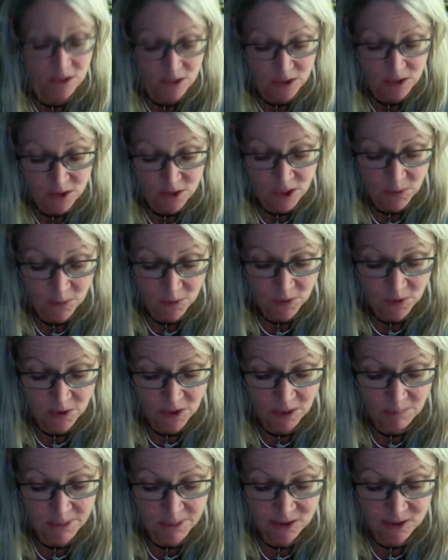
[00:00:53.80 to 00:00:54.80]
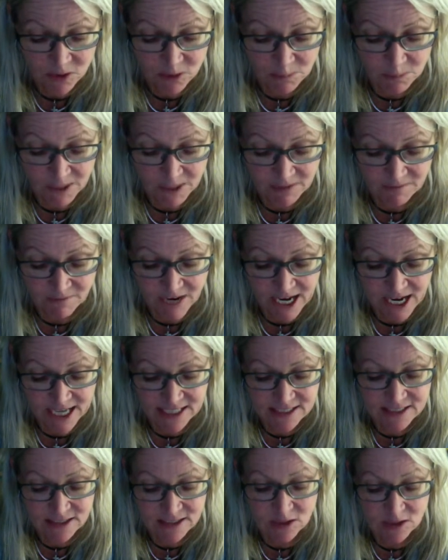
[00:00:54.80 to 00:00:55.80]
So, young men should be
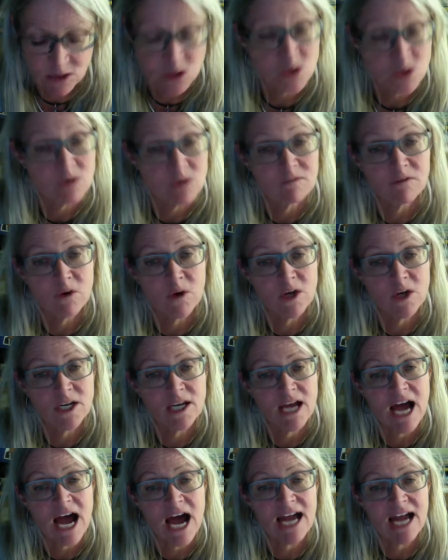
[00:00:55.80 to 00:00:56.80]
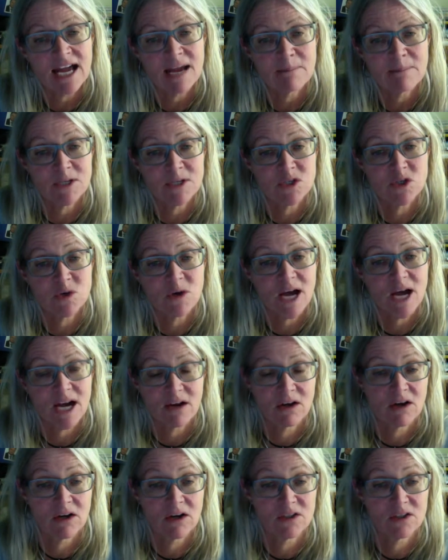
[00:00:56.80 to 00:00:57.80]
advised to avoid high habitual
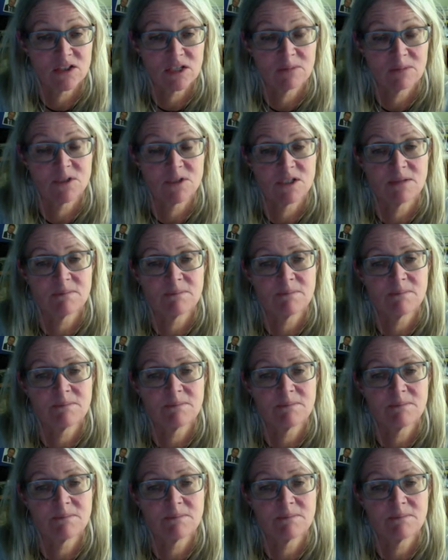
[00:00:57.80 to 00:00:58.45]
alcohol consumption.